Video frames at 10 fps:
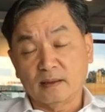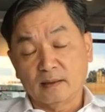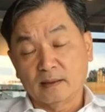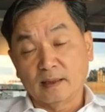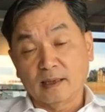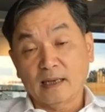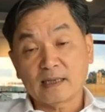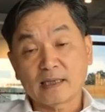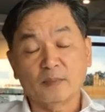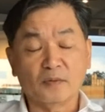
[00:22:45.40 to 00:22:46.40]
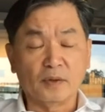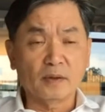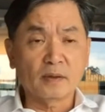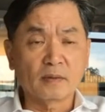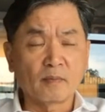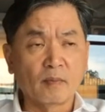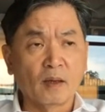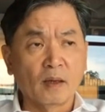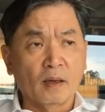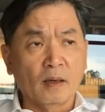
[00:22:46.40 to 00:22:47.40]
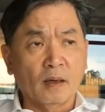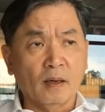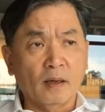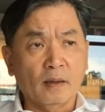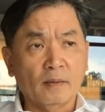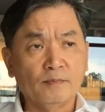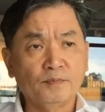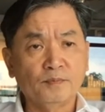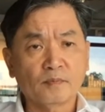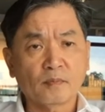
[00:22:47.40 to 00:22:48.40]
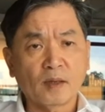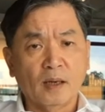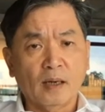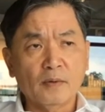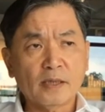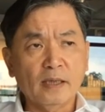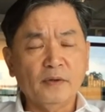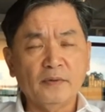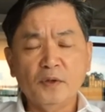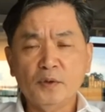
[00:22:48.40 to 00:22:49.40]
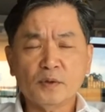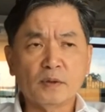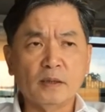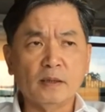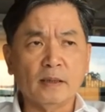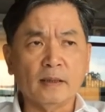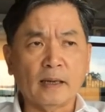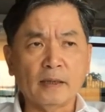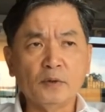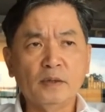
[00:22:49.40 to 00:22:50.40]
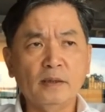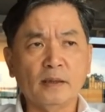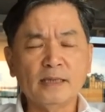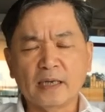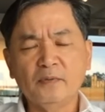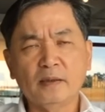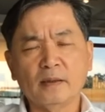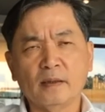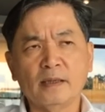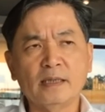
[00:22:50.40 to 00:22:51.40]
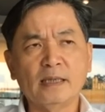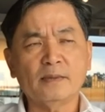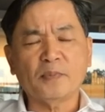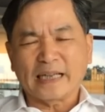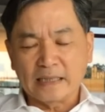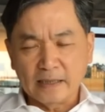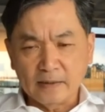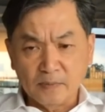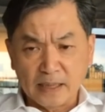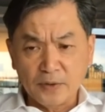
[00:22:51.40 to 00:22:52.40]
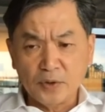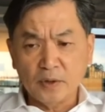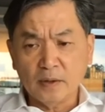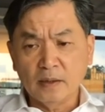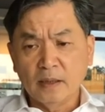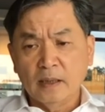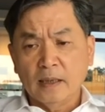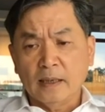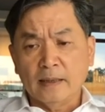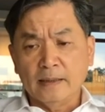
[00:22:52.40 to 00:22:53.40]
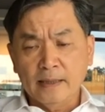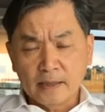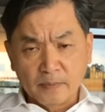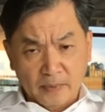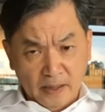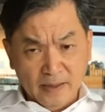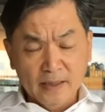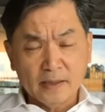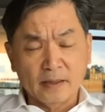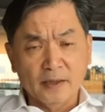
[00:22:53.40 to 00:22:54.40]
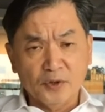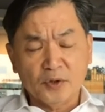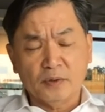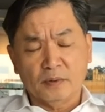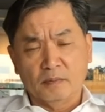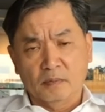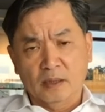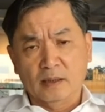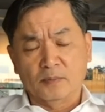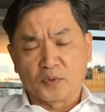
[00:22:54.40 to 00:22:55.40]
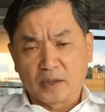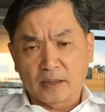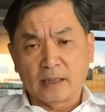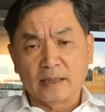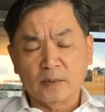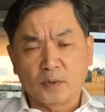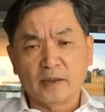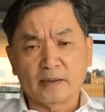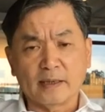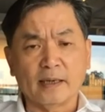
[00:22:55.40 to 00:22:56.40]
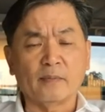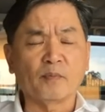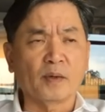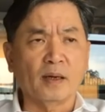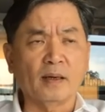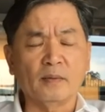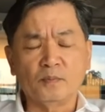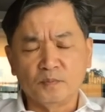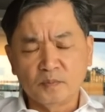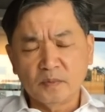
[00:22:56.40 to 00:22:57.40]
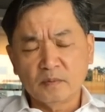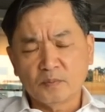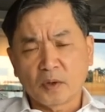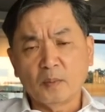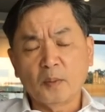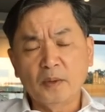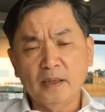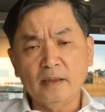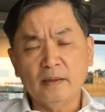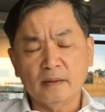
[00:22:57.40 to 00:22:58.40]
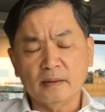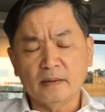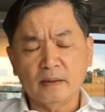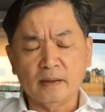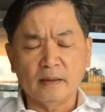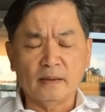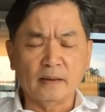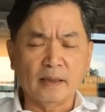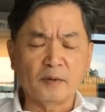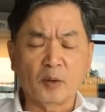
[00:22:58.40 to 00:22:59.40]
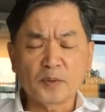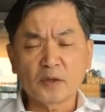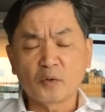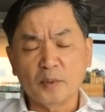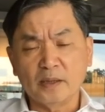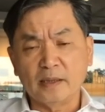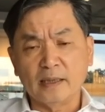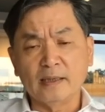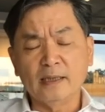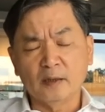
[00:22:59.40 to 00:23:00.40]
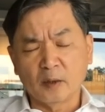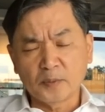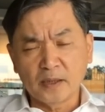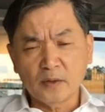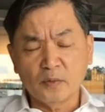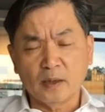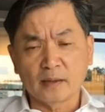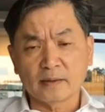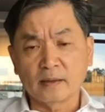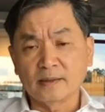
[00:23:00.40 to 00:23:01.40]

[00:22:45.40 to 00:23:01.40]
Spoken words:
last couple of years. I would say if I use the IoT, is it relevant? Is it practical in Malaysia? It is a niche product at this point in time. Probably the adopters will be the early adopters who are